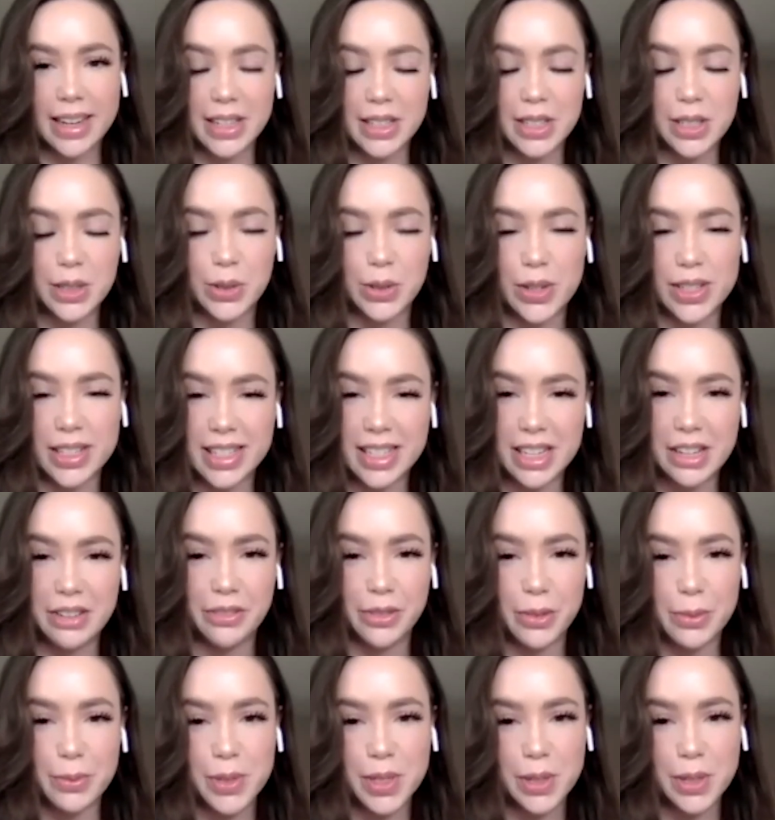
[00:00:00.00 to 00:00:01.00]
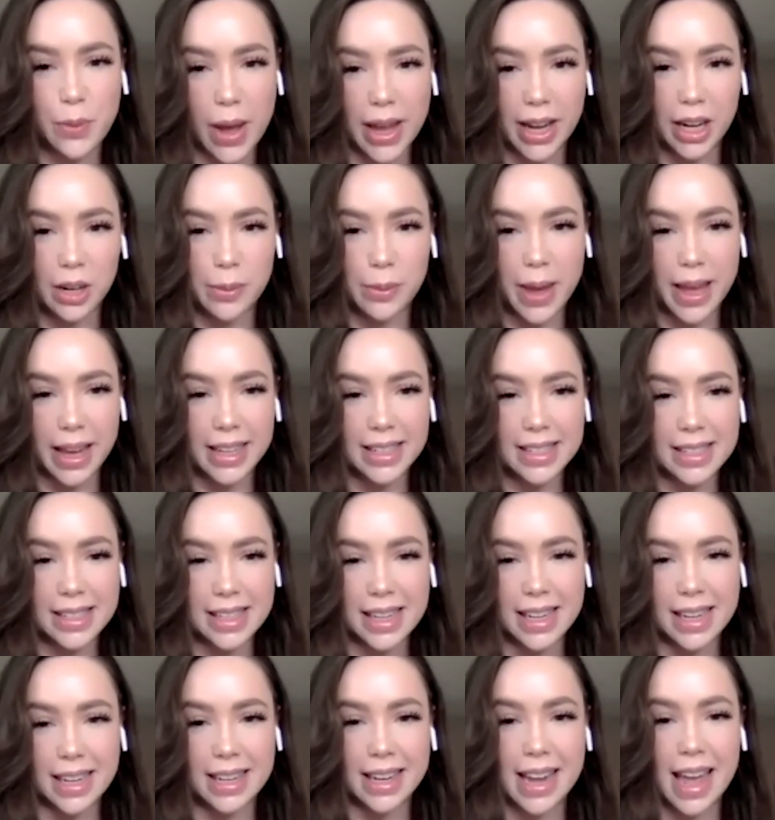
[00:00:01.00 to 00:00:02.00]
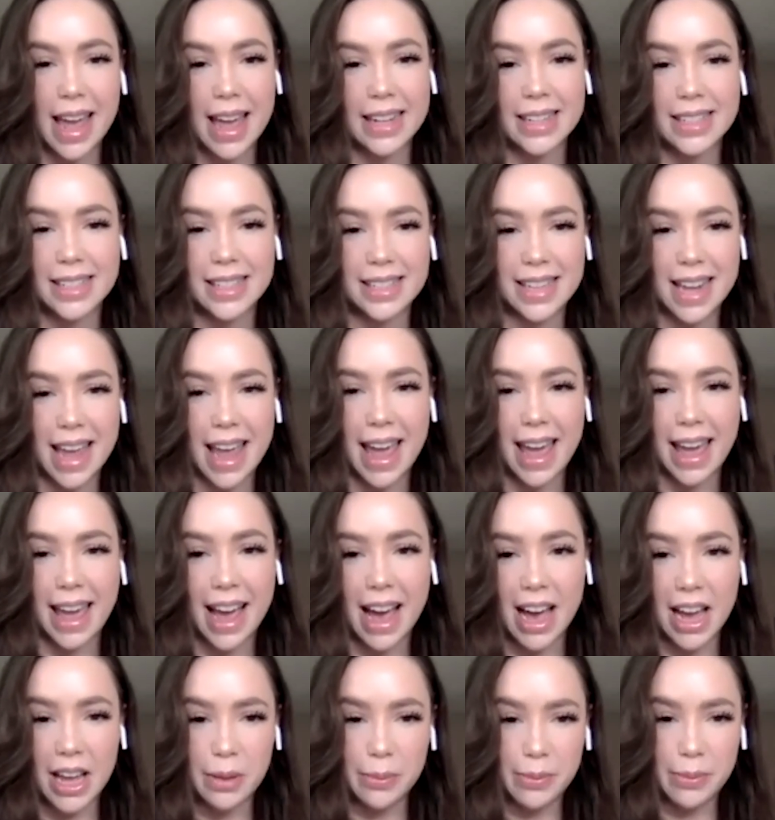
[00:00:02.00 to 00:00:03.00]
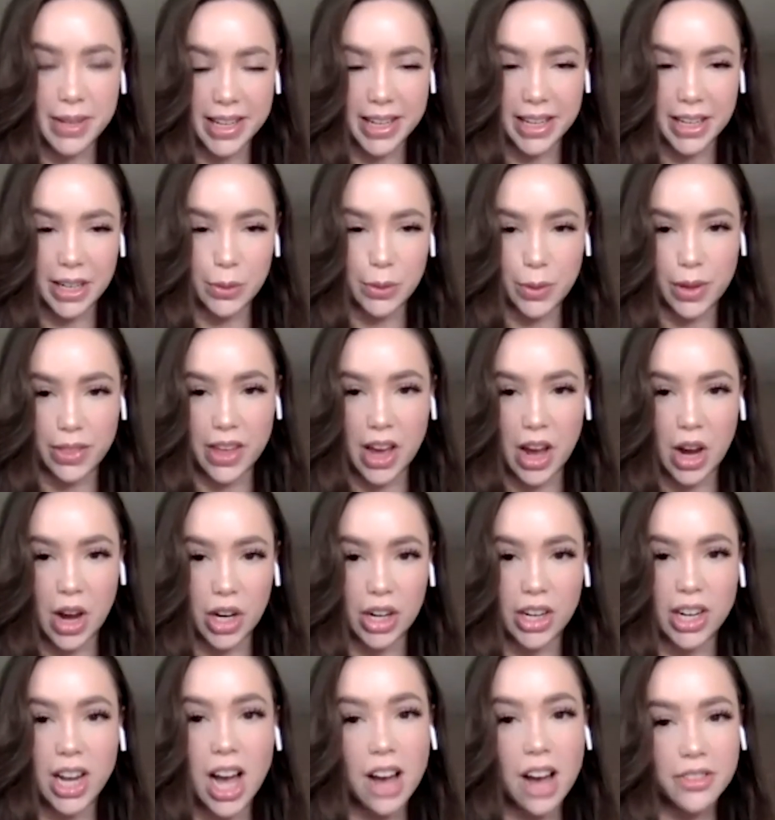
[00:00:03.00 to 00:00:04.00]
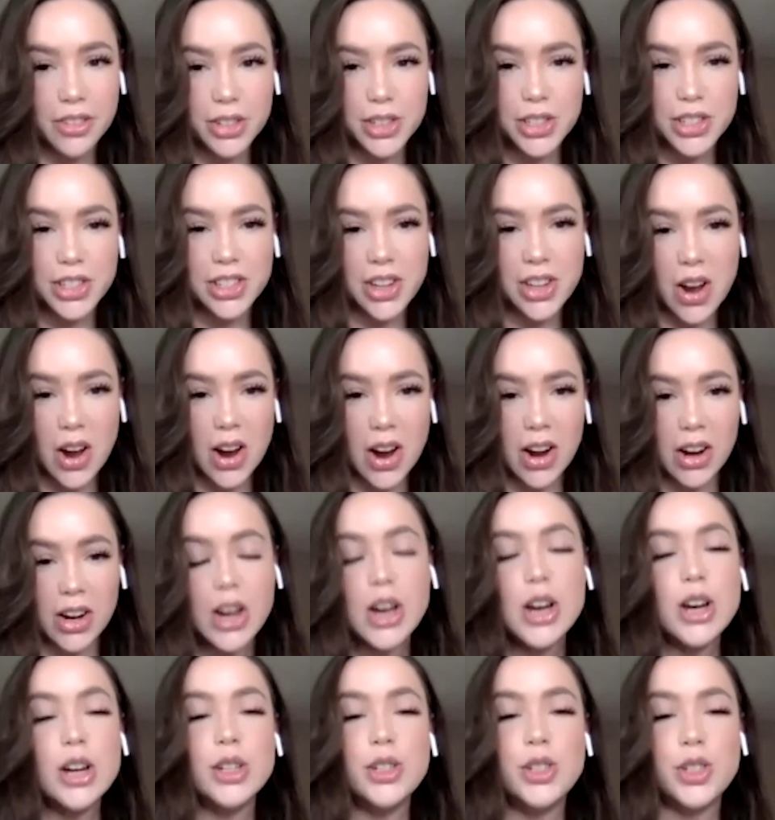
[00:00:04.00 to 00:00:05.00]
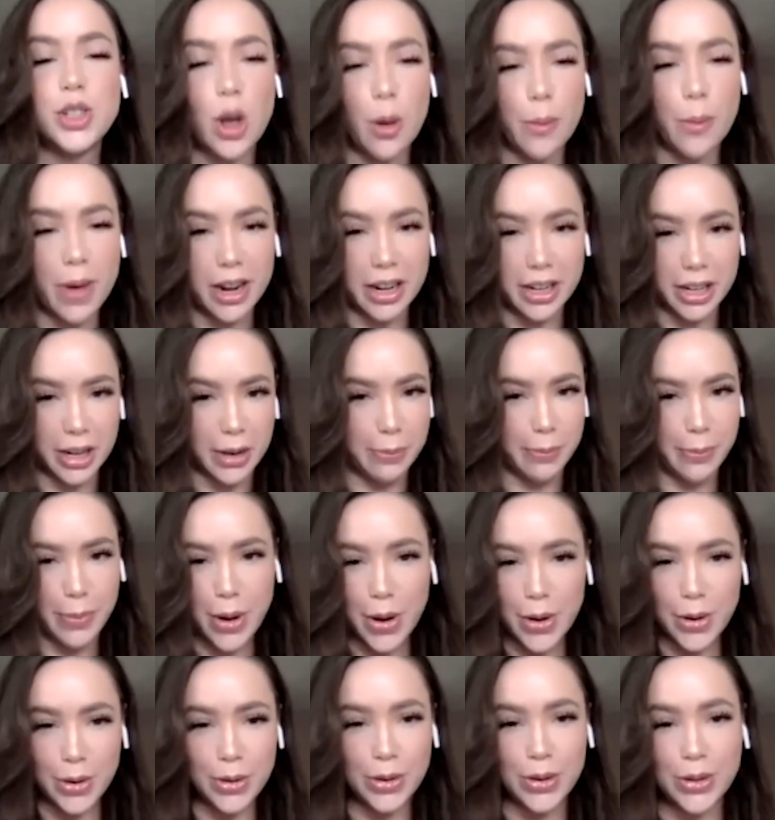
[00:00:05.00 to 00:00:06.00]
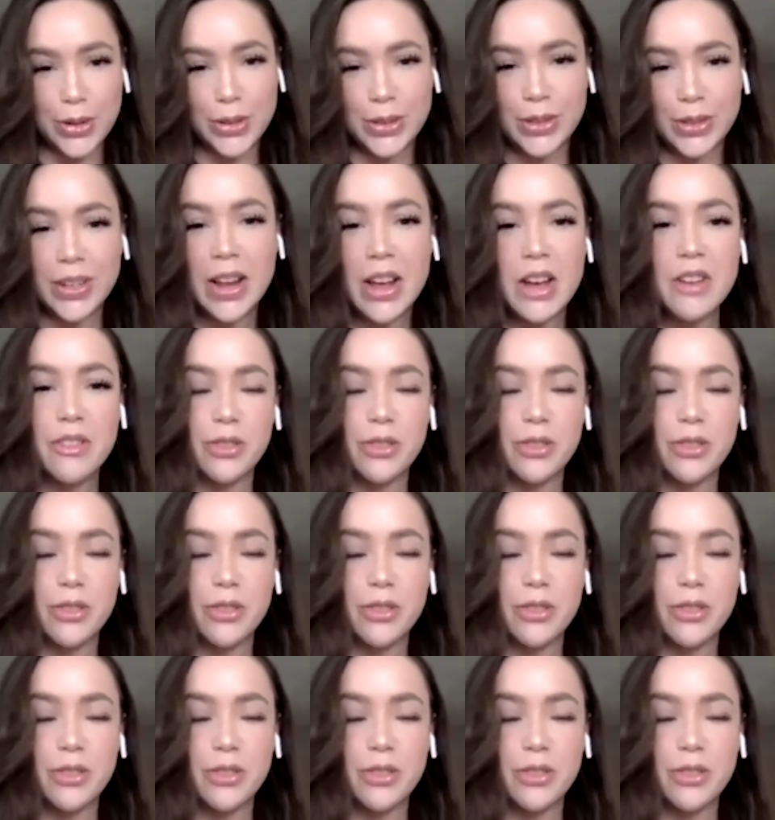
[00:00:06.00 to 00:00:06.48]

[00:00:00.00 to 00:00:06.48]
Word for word: it's Kristen from Swagger Magazine, and today I am here with our cover star, Tomer Capone